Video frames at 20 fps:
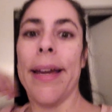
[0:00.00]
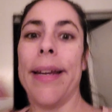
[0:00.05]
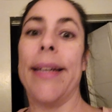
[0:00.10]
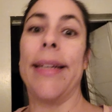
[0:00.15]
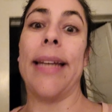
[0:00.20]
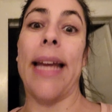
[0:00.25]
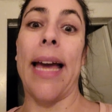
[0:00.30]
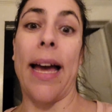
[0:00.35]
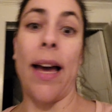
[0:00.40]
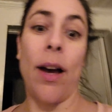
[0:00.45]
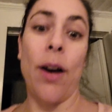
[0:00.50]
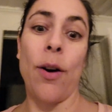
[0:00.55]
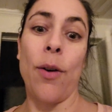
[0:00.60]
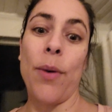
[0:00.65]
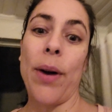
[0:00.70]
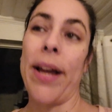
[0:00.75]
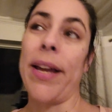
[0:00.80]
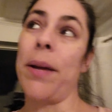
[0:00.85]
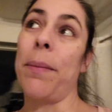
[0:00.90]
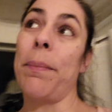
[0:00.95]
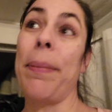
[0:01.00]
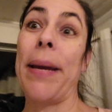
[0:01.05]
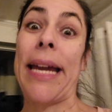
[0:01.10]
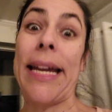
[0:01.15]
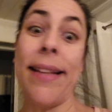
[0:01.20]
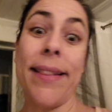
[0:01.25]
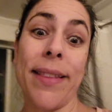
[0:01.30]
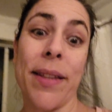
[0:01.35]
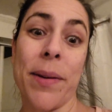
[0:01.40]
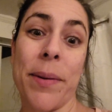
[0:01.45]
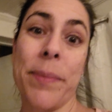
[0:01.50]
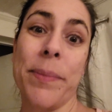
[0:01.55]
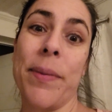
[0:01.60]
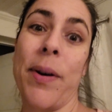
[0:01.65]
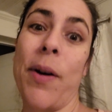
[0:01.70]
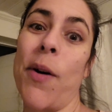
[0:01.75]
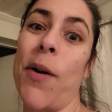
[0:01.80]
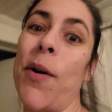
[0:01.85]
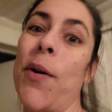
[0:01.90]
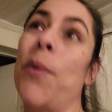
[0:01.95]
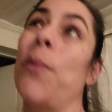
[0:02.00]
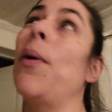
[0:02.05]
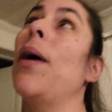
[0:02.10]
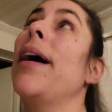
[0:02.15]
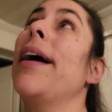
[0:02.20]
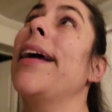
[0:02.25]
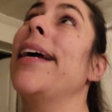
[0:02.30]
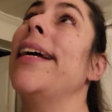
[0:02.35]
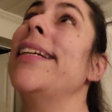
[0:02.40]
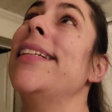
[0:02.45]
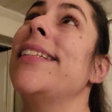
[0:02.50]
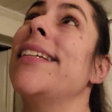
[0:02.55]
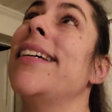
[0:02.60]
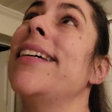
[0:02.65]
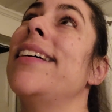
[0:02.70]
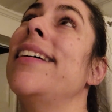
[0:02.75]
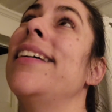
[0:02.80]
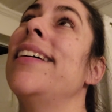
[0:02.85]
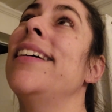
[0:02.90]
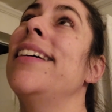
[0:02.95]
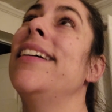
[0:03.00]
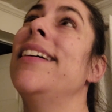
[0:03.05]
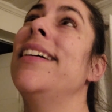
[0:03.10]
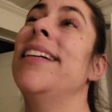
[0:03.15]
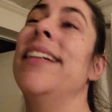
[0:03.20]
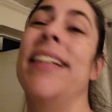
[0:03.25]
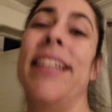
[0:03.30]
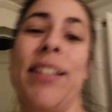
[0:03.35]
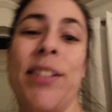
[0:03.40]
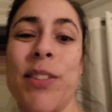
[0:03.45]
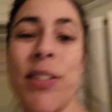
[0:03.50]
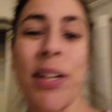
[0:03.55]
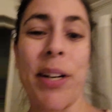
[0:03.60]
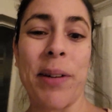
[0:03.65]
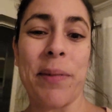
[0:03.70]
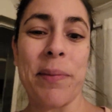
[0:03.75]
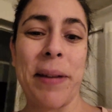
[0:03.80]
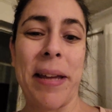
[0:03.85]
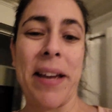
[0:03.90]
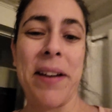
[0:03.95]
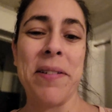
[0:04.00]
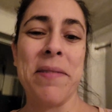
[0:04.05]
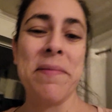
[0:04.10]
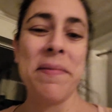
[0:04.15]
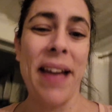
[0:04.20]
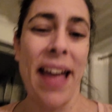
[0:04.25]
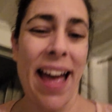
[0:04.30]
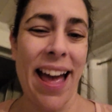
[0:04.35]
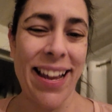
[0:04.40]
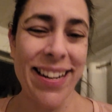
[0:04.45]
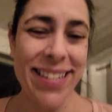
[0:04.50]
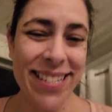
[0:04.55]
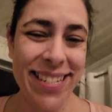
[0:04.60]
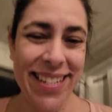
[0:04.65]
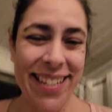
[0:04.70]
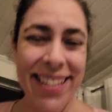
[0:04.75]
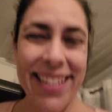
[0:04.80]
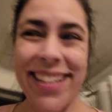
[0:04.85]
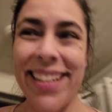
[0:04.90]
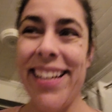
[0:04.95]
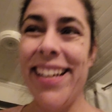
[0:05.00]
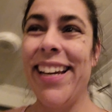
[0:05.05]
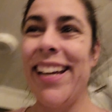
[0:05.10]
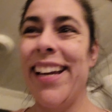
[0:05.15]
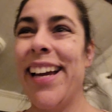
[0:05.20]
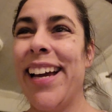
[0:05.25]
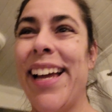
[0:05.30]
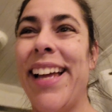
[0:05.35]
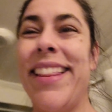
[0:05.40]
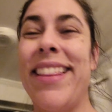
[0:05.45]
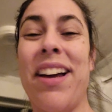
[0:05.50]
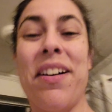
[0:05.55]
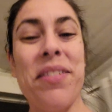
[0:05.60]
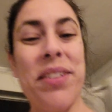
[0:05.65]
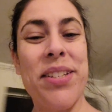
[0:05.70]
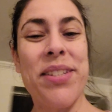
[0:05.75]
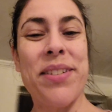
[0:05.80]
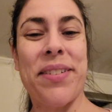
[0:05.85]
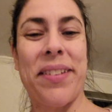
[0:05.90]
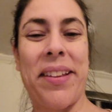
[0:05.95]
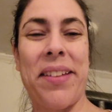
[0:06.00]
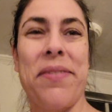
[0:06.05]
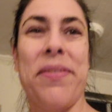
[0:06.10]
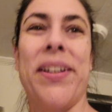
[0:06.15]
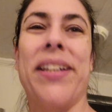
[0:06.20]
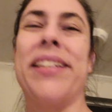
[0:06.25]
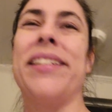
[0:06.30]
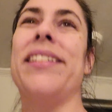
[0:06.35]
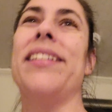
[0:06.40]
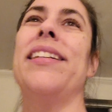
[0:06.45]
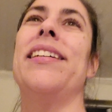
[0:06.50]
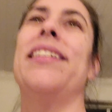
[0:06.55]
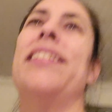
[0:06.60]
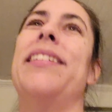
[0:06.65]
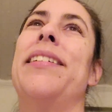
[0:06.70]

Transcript: now I can paint them all white and try to make them match. That was really fun.